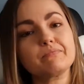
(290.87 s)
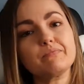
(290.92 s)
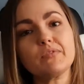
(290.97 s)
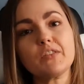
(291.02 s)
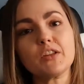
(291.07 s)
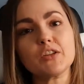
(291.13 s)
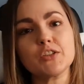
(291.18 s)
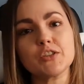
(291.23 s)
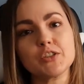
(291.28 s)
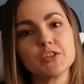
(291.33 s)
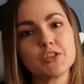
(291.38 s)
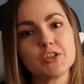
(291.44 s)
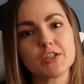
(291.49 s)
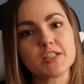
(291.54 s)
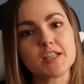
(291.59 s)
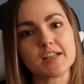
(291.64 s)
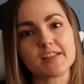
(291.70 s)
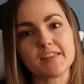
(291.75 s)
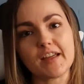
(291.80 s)
you can go
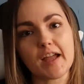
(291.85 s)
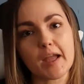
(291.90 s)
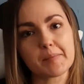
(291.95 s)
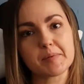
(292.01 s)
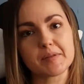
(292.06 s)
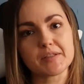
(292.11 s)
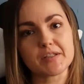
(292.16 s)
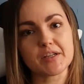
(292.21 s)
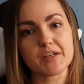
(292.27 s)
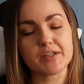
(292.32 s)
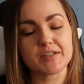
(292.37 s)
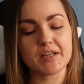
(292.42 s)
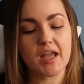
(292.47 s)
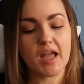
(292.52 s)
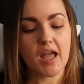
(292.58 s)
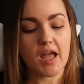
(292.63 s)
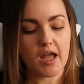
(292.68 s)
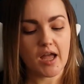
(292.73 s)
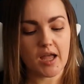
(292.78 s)
check that episode.
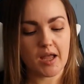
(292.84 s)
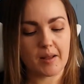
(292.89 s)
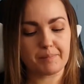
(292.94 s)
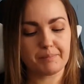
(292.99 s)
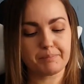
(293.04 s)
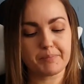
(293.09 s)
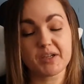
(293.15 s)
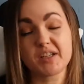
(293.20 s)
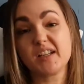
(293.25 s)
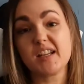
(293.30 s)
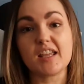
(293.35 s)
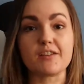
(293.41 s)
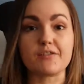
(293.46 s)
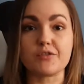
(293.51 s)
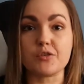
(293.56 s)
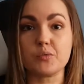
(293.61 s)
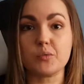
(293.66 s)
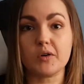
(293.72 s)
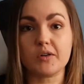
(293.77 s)
But if
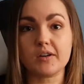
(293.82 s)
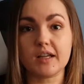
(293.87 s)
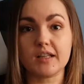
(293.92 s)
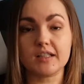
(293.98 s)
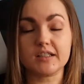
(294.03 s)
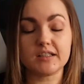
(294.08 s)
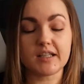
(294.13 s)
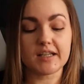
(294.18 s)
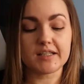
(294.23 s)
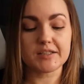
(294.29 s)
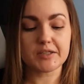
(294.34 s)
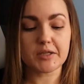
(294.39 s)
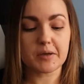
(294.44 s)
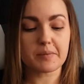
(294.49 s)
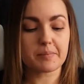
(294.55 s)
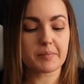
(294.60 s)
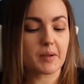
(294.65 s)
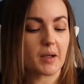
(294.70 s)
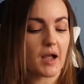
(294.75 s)
you want a little heads
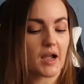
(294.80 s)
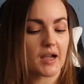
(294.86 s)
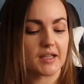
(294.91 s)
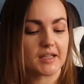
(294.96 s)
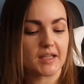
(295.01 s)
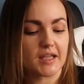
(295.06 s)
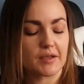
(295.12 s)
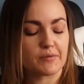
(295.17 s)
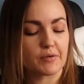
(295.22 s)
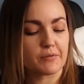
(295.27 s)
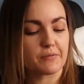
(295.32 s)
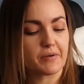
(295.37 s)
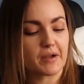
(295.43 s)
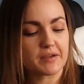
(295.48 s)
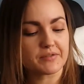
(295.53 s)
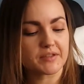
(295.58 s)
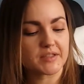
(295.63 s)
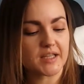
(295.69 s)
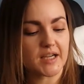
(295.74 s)
up, I gave it
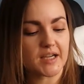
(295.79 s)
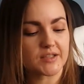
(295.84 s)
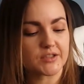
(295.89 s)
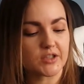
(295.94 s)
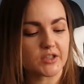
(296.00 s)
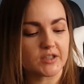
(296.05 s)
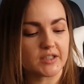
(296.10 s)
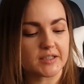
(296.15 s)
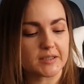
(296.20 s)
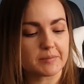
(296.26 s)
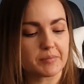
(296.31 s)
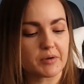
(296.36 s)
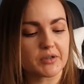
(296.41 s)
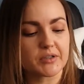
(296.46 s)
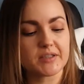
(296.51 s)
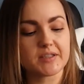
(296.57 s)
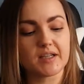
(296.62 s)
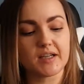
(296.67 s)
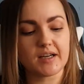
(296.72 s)
5 stars on
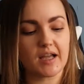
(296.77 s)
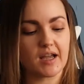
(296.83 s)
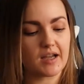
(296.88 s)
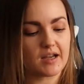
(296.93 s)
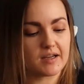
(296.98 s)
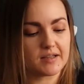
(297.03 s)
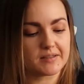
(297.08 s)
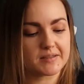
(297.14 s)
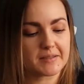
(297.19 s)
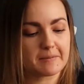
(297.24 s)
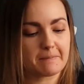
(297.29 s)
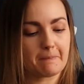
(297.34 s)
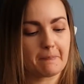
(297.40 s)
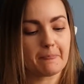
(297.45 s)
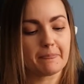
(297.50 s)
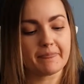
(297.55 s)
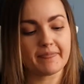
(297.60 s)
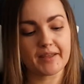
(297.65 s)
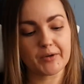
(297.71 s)
Letterboxd and a heart.
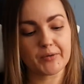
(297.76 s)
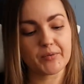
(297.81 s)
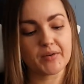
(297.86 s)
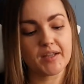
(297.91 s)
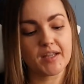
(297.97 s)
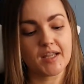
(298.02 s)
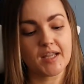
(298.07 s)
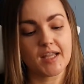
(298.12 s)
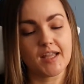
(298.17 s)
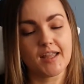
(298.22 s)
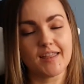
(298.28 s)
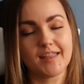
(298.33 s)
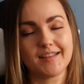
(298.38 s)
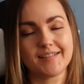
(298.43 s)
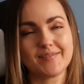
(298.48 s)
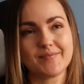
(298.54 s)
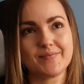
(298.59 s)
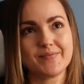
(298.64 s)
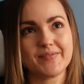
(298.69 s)
Now,
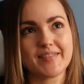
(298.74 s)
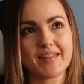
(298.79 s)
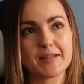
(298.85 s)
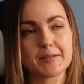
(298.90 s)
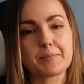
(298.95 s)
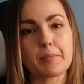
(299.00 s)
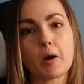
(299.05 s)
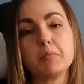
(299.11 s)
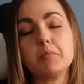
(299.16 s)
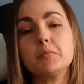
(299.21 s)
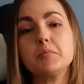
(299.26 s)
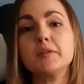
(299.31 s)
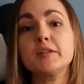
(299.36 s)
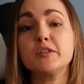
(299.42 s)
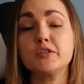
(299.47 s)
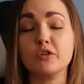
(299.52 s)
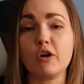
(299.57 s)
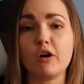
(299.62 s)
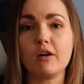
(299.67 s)
It's probably
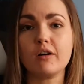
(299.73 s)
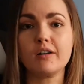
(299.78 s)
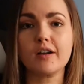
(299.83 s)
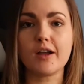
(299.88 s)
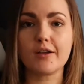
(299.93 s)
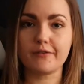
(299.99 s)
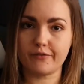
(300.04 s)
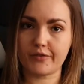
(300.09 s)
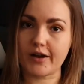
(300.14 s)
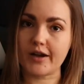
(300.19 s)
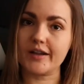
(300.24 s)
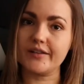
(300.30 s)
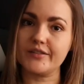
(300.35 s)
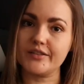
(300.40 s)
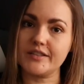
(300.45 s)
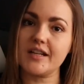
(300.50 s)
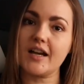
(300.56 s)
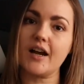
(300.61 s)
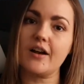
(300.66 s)
not a
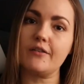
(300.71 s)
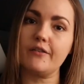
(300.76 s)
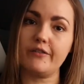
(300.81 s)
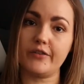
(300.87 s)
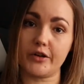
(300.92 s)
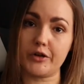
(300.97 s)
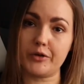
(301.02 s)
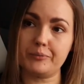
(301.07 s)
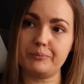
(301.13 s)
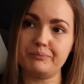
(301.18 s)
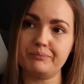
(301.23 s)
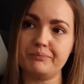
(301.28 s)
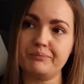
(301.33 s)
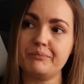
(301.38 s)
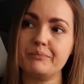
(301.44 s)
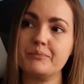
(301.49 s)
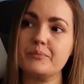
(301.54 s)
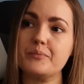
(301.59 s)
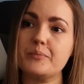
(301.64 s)
5-star film,
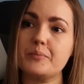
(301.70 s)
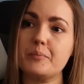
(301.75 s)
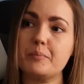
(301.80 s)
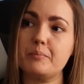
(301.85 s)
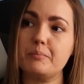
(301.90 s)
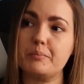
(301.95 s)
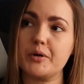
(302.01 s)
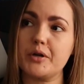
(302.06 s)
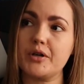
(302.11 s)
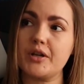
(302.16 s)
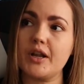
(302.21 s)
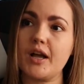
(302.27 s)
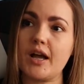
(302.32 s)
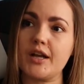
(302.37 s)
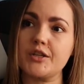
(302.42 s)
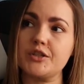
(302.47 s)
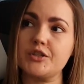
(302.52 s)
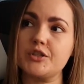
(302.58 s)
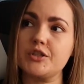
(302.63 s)
but
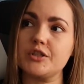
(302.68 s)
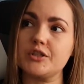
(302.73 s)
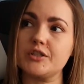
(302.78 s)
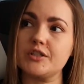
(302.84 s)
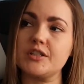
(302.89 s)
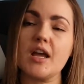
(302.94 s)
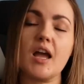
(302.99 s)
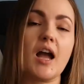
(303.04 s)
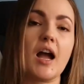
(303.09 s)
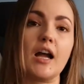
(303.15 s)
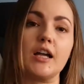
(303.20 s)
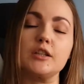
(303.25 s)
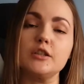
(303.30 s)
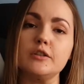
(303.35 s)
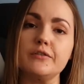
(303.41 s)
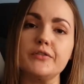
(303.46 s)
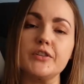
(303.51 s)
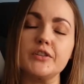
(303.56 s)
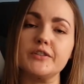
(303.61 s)
I
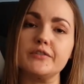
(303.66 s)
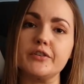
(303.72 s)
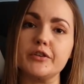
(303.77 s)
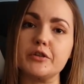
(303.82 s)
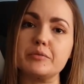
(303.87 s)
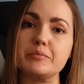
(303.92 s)
love this film